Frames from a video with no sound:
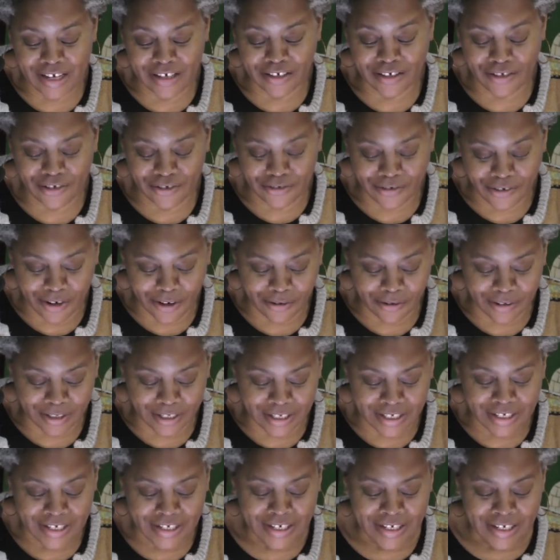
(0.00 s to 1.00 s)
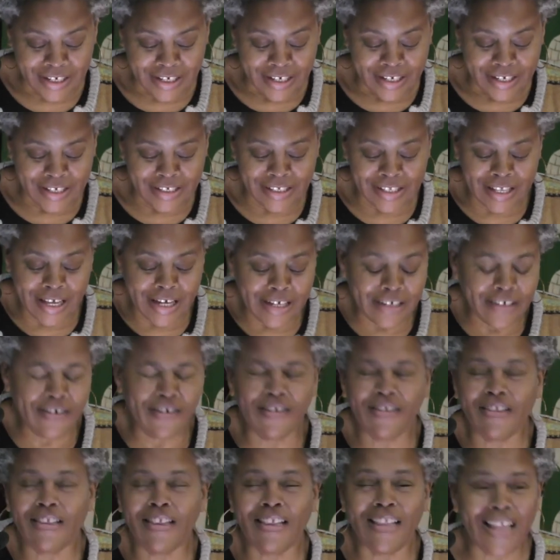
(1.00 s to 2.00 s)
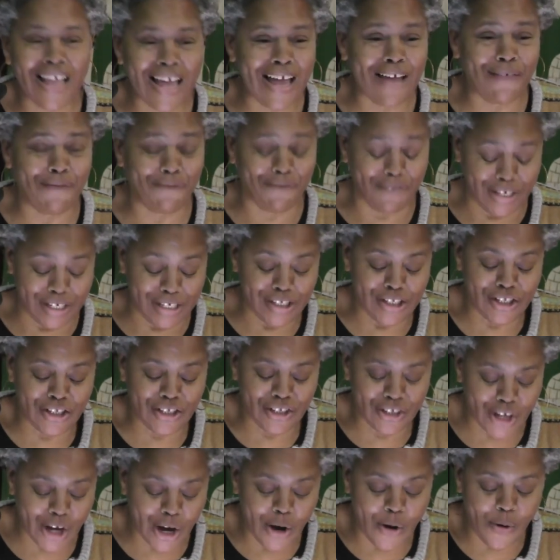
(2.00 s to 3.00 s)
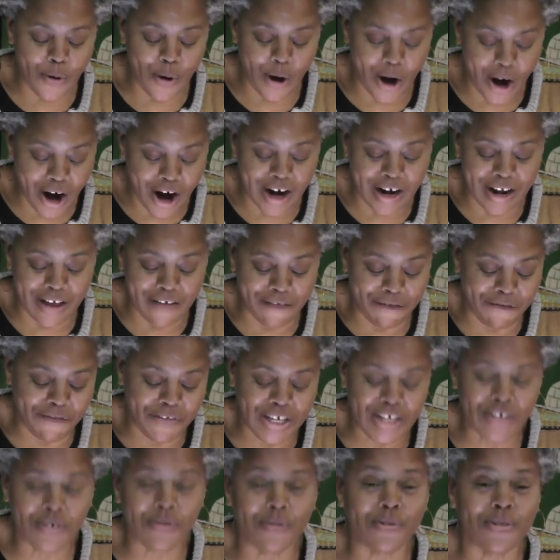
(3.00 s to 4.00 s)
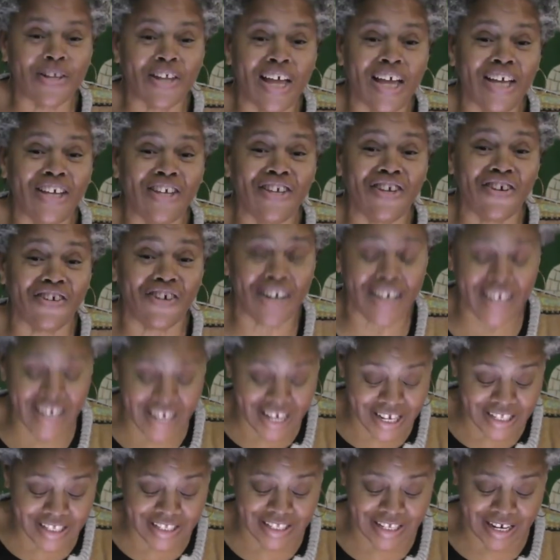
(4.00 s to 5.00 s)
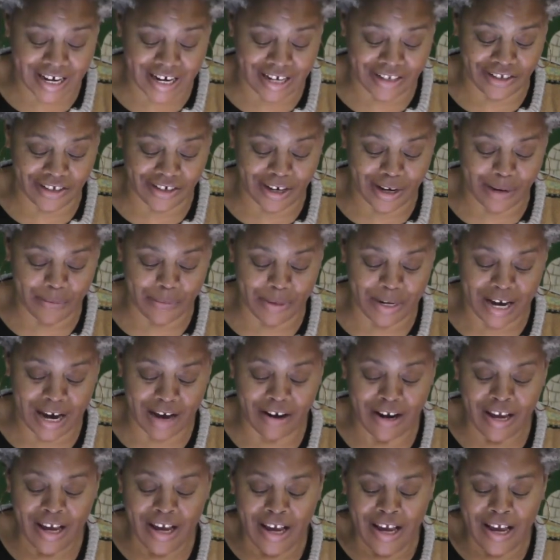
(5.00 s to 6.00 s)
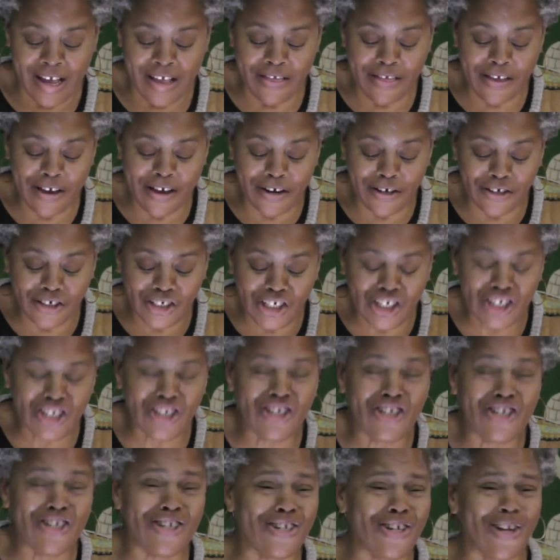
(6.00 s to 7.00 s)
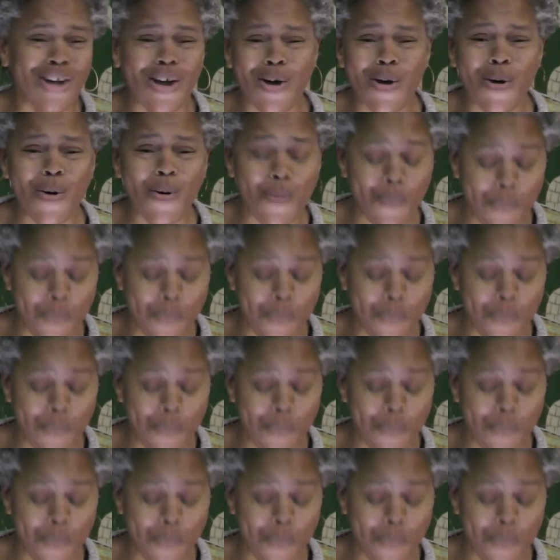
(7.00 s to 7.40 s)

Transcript: control it. It's like you're laughing so hard, it feels like your insides are coming out. And there's just so